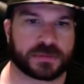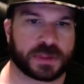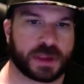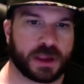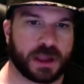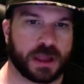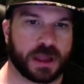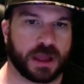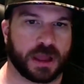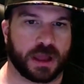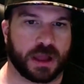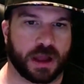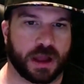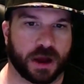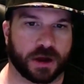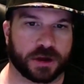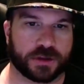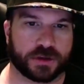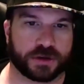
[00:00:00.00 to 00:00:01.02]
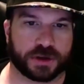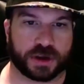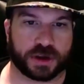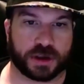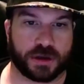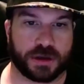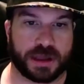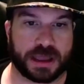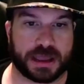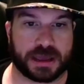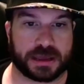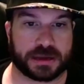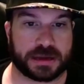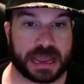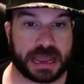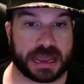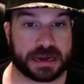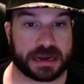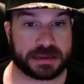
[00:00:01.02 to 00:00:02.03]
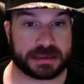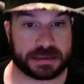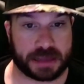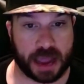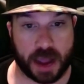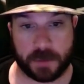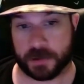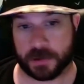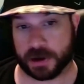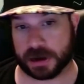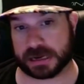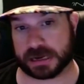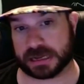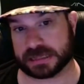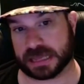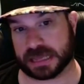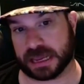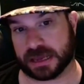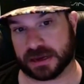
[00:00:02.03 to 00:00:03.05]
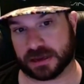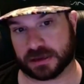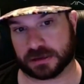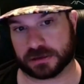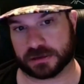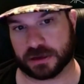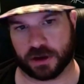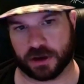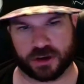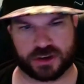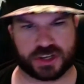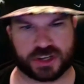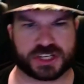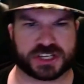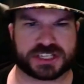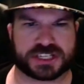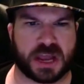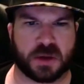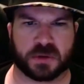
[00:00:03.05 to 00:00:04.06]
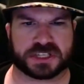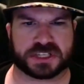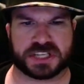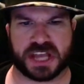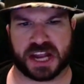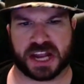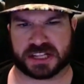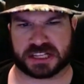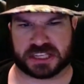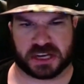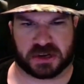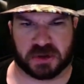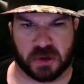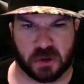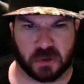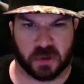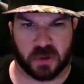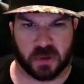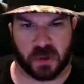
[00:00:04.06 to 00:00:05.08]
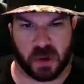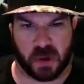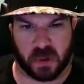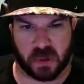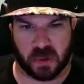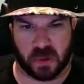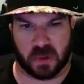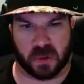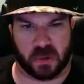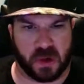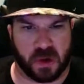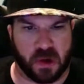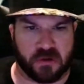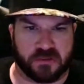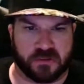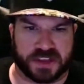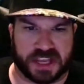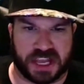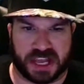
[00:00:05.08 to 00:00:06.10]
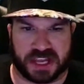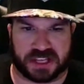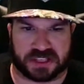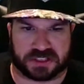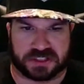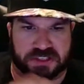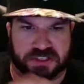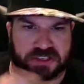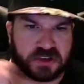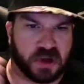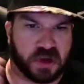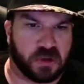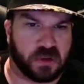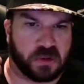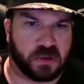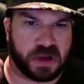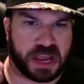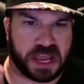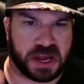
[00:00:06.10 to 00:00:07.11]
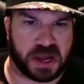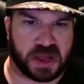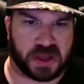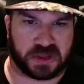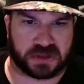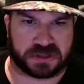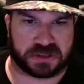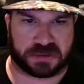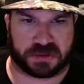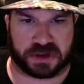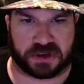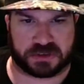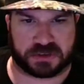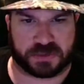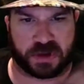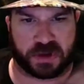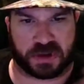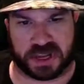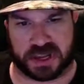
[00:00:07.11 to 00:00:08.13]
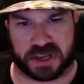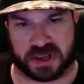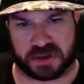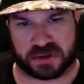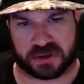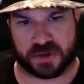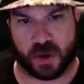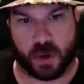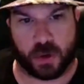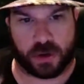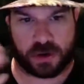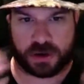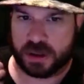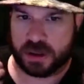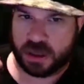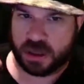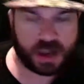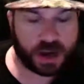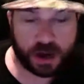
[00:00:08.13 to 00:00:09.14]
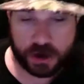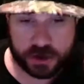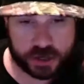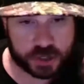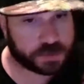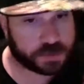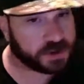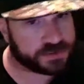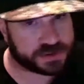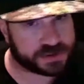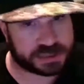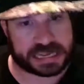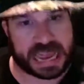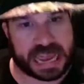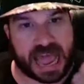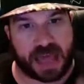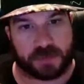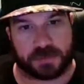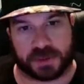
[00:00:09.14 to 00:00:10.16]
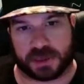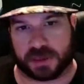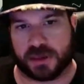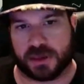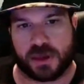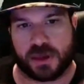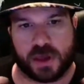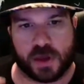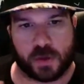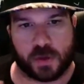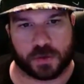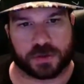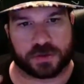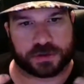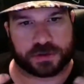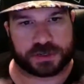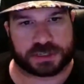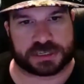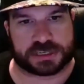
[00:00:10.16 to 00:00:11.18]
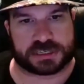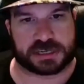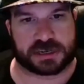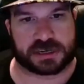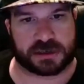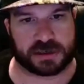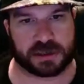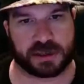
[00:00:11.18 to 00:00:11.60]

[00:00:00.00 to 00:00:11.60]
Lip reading: Are you going to go ahead and upgrade and get the handheld? Or are you just a sour sack that's like, no VS, no handhelds, I'm going to use my own handheld? Or are you just perfectly happy with your existing